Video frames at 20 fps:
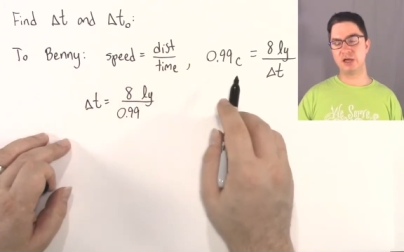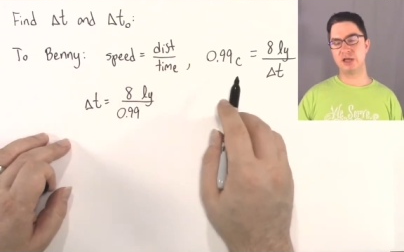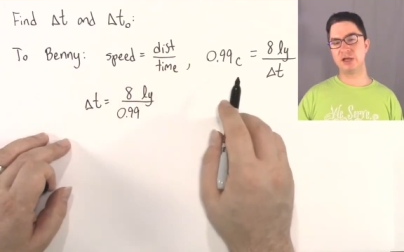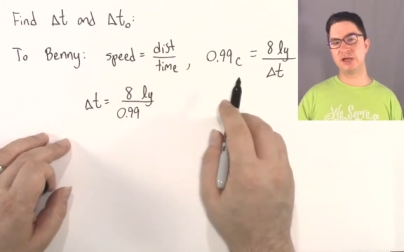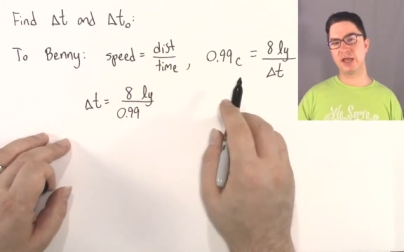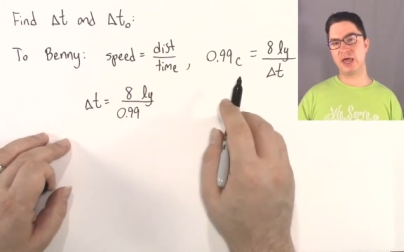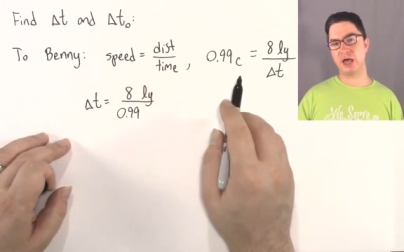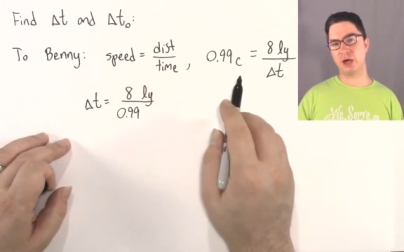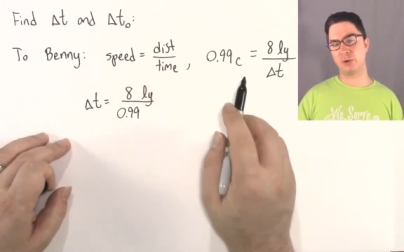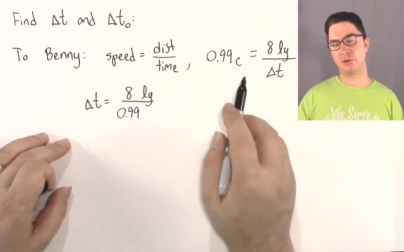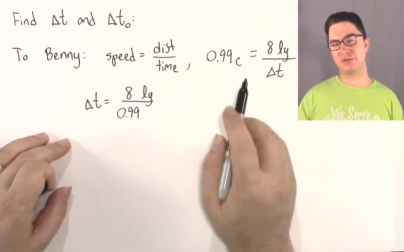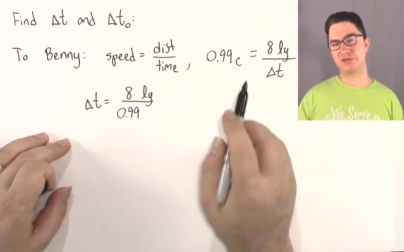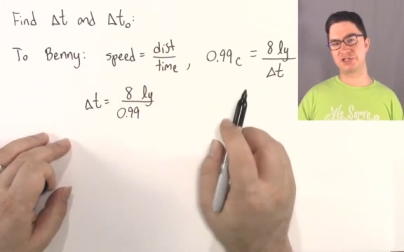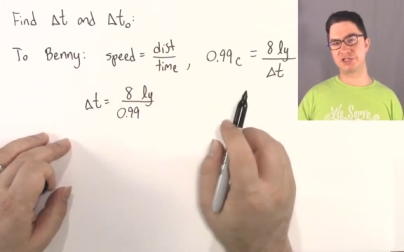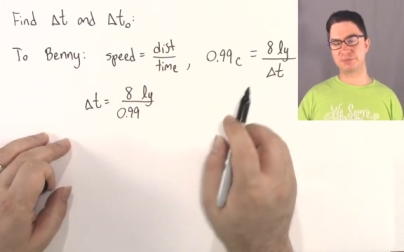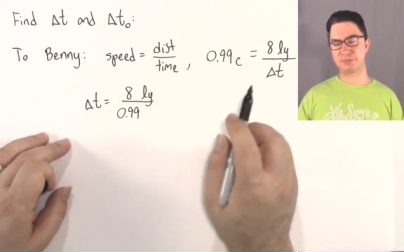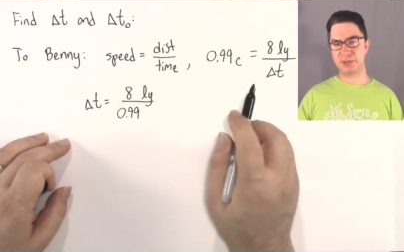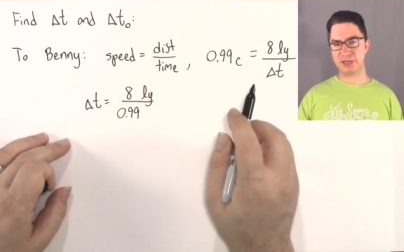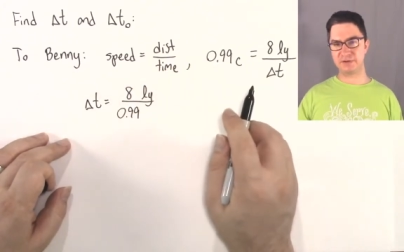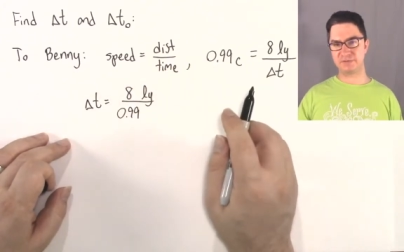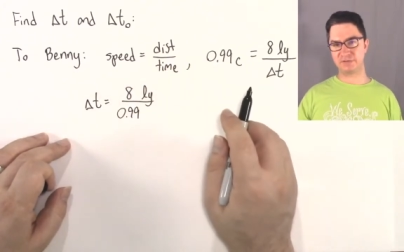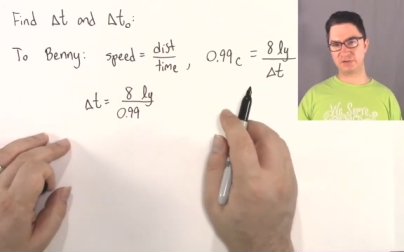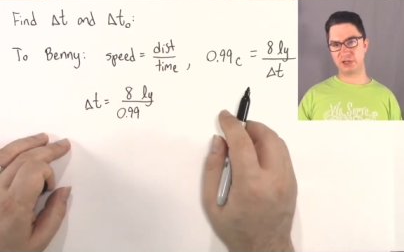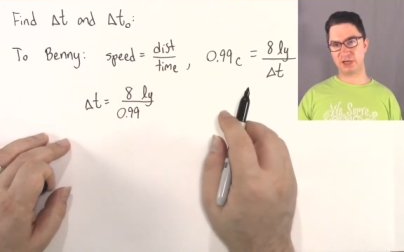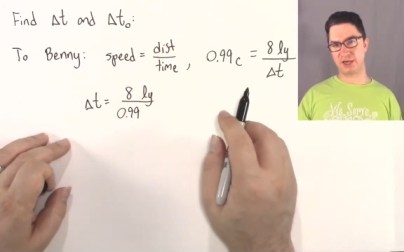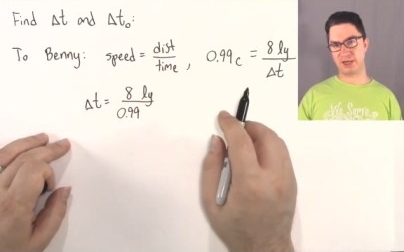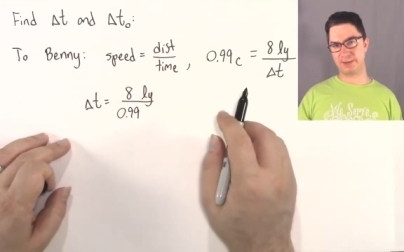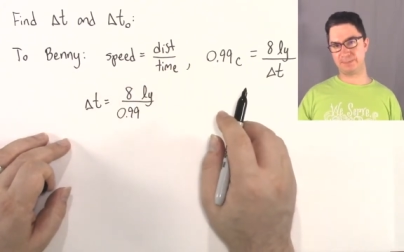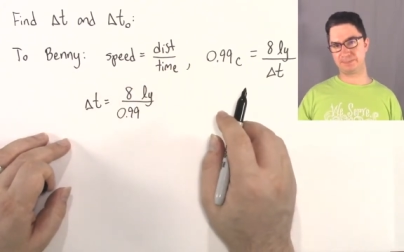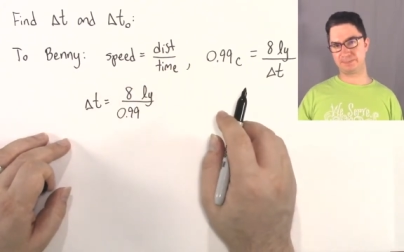Now, the speed of
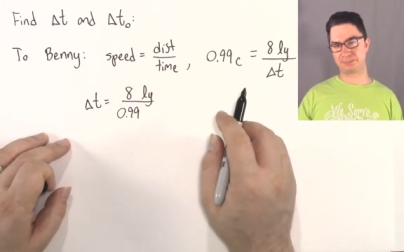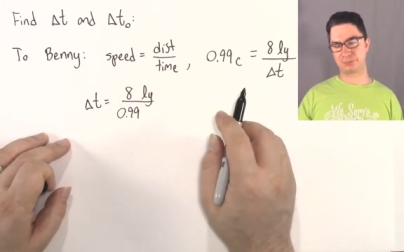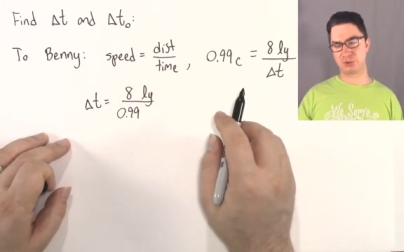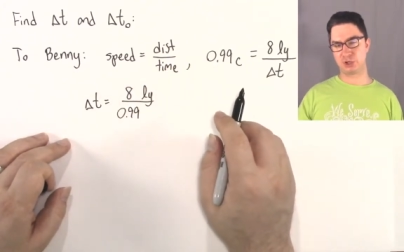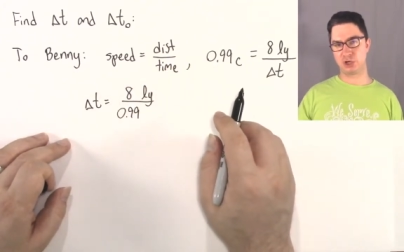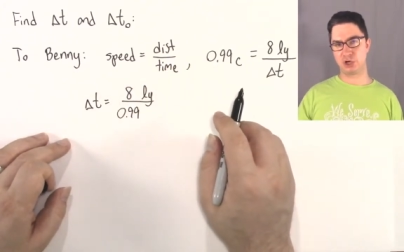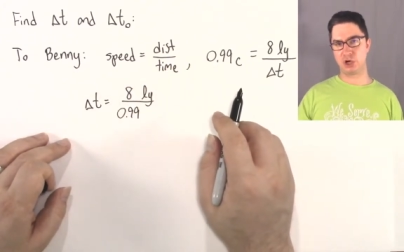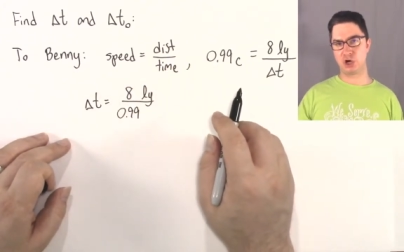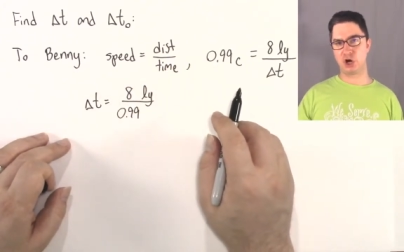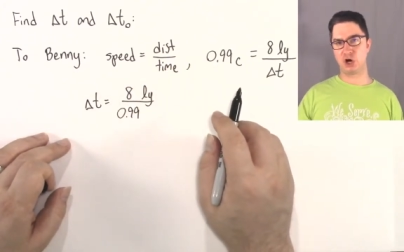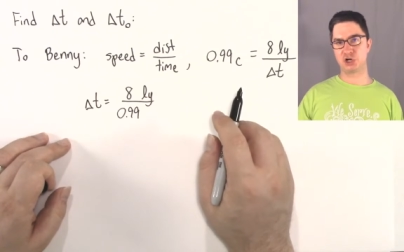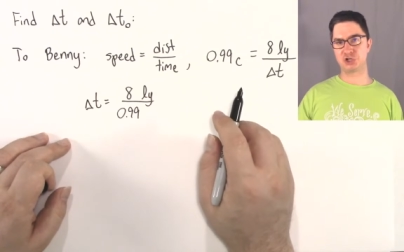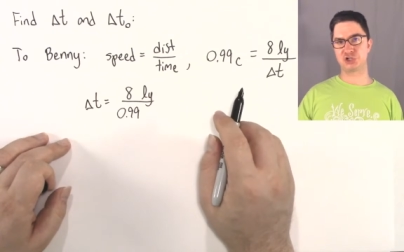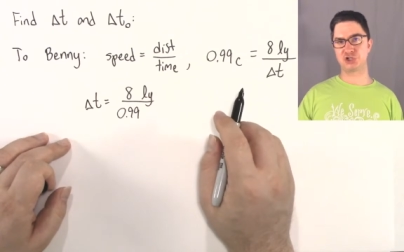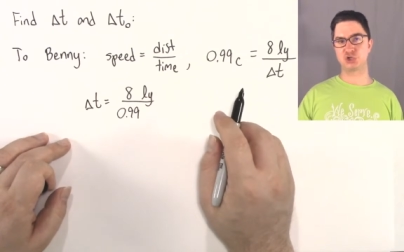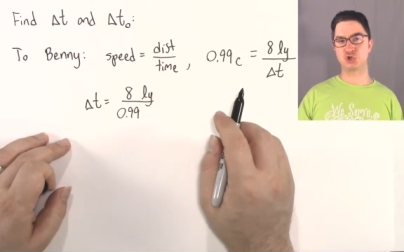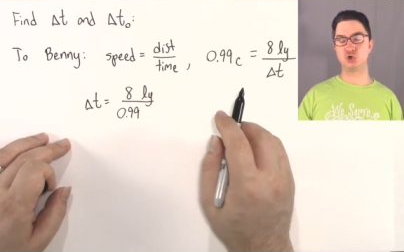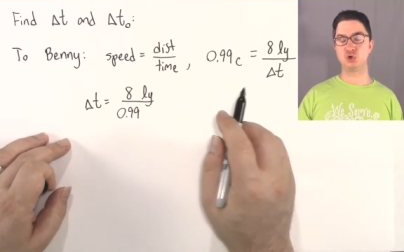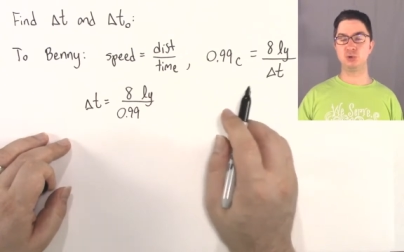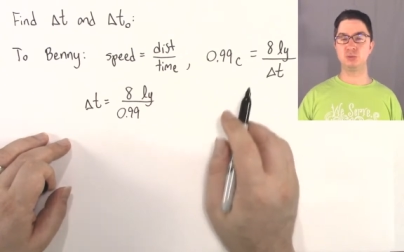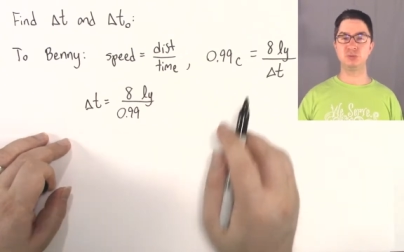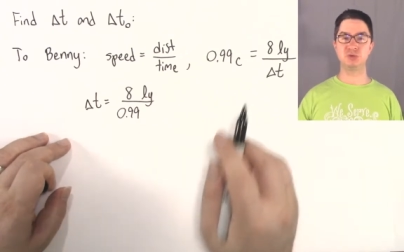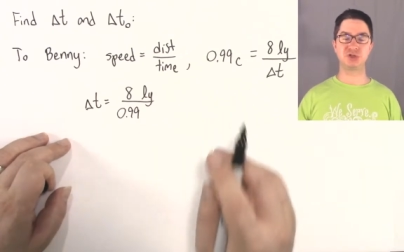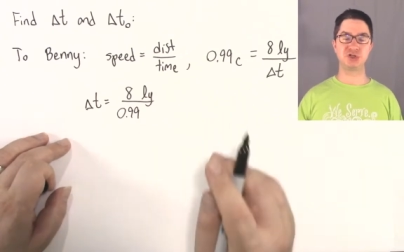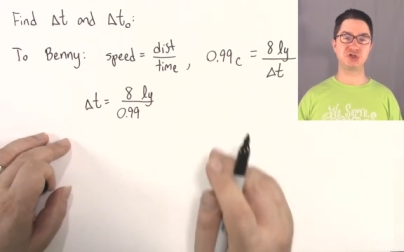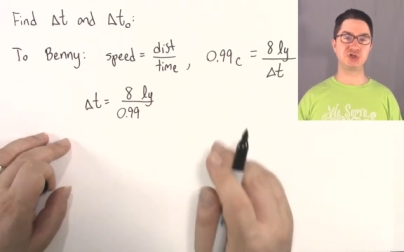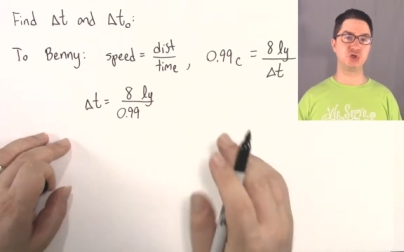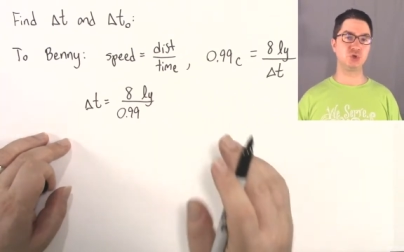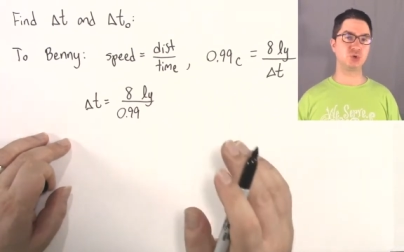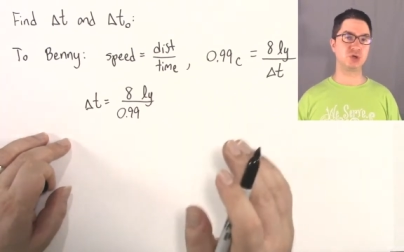light assumes
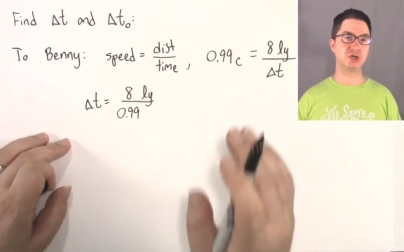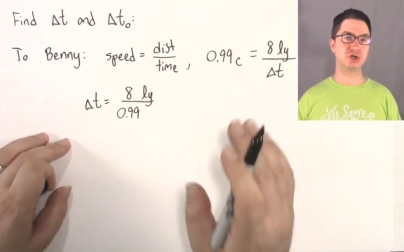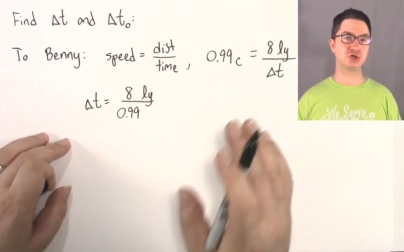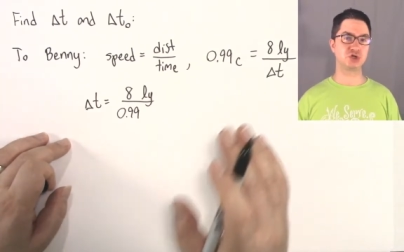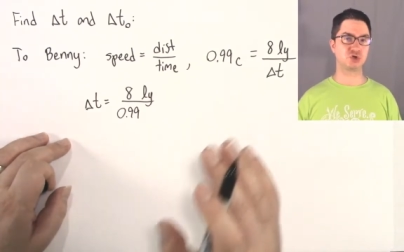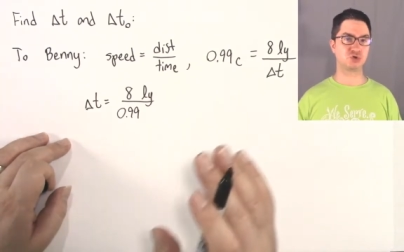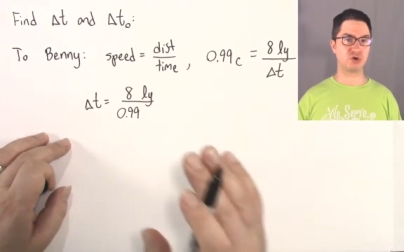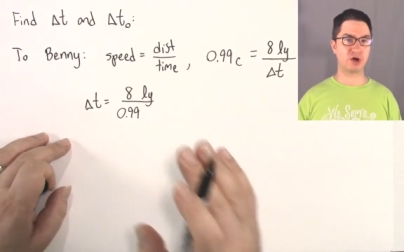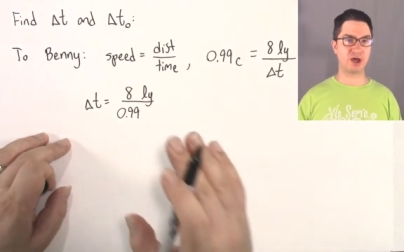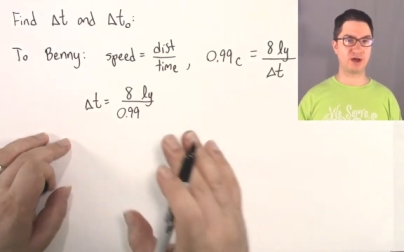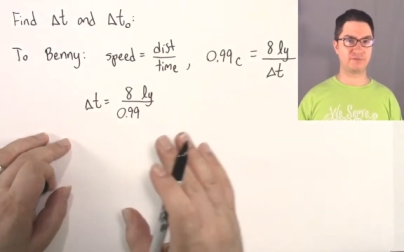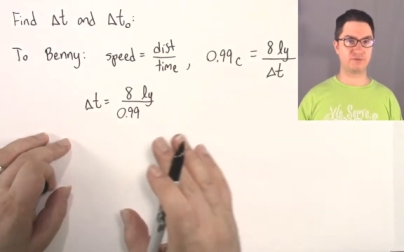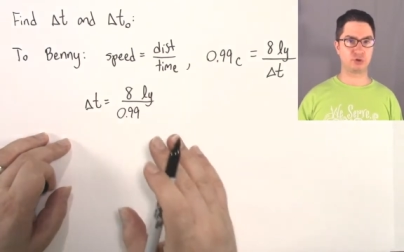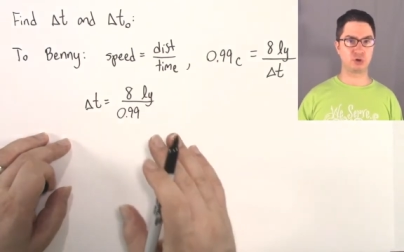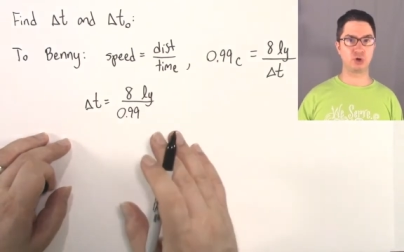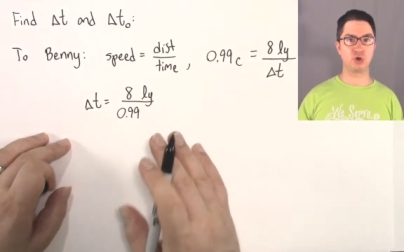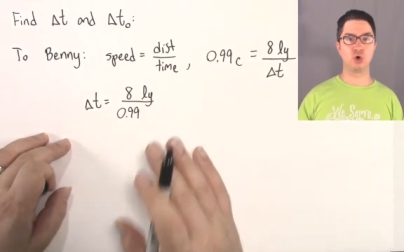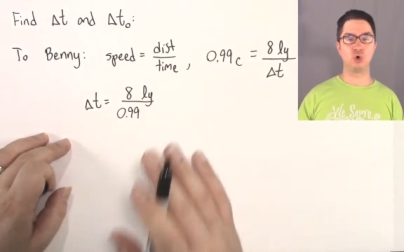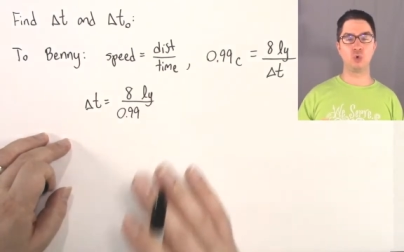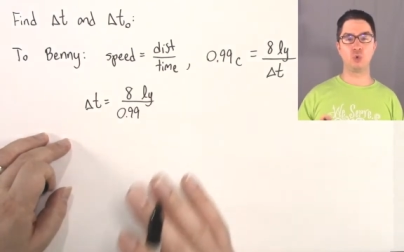that you can travel